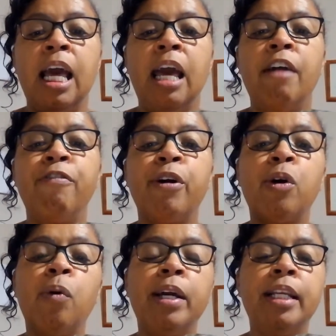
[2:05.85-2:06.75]
If you're
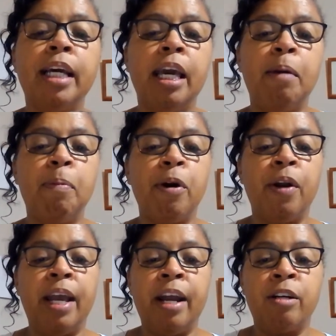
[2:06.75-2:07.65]
going to keep her
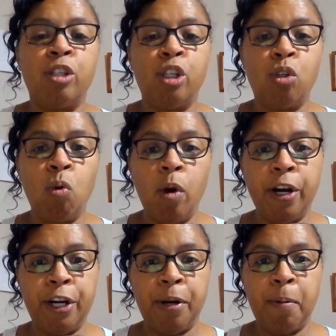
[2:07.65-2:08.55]
hair
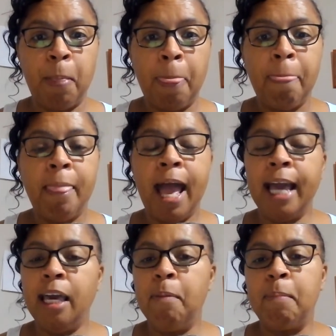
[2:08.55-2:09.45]
shorter, I
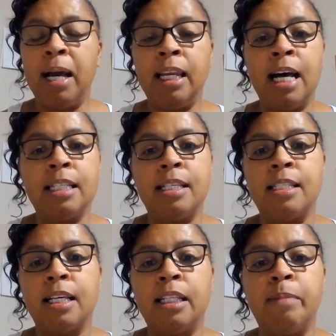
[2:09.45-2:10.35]
keep my
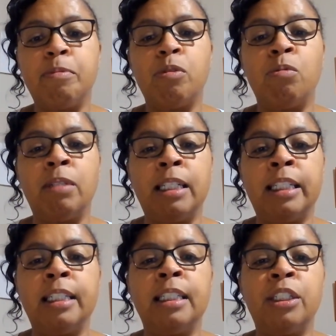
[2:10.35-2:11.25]
Lhasas clipped
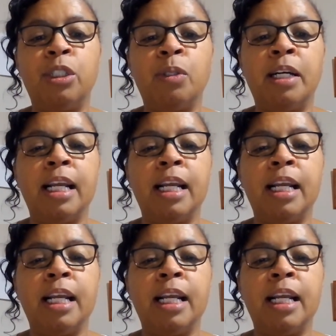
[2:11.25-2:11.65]
really short.